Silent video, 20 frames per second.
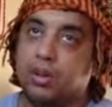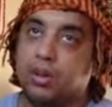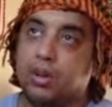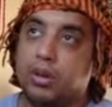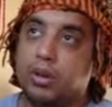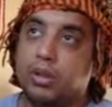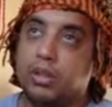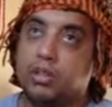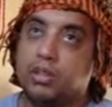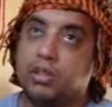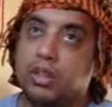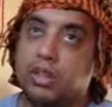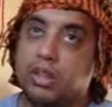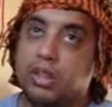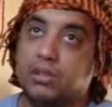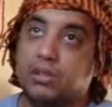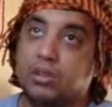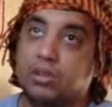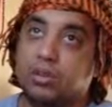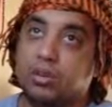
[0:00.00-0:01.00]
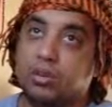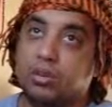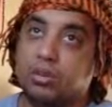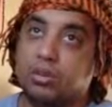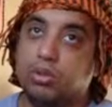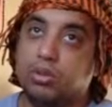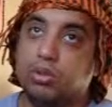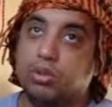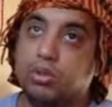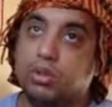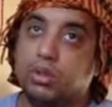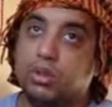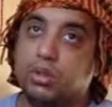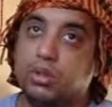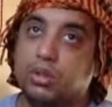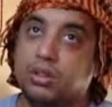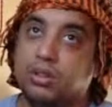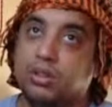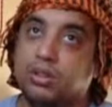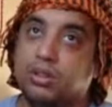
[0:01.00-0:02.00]
whereas they're fools
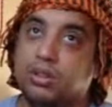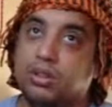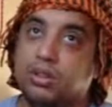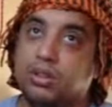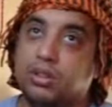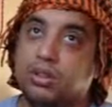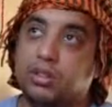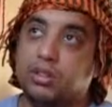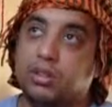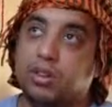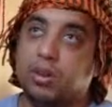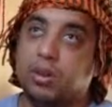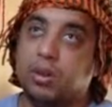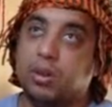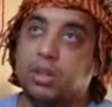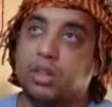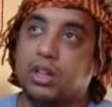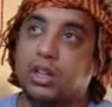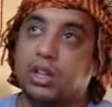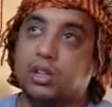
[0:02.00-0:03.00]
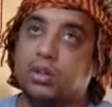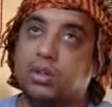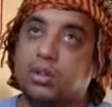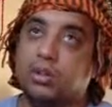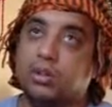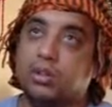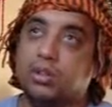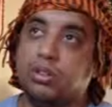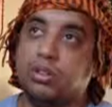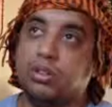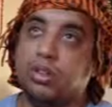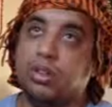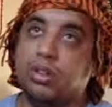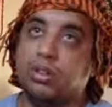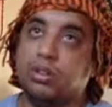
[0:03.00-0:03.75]
because all their illusions,